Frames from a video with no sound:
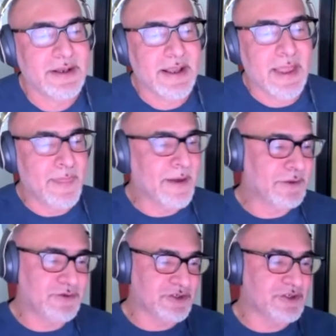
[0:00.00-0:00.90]
And then you
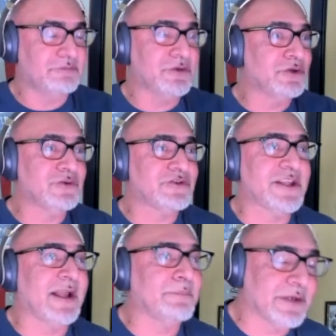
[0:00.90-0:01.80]
just use
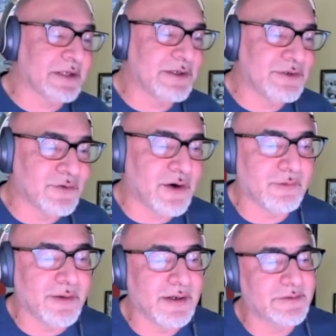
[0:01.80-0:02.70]
that particular
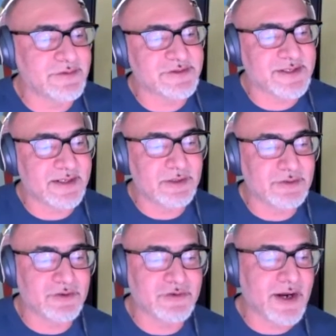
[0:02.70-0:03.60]
URI to set in
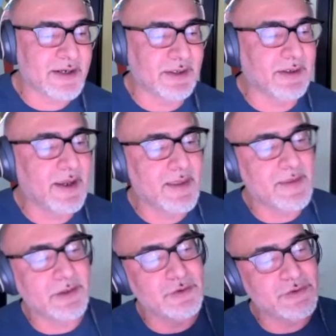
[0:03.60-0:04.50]
your tracking, and
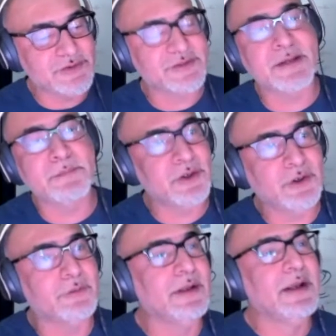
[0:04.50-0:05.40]
then you use the same
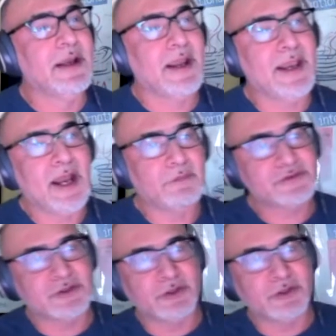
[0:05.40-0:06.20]
code, and now it's going to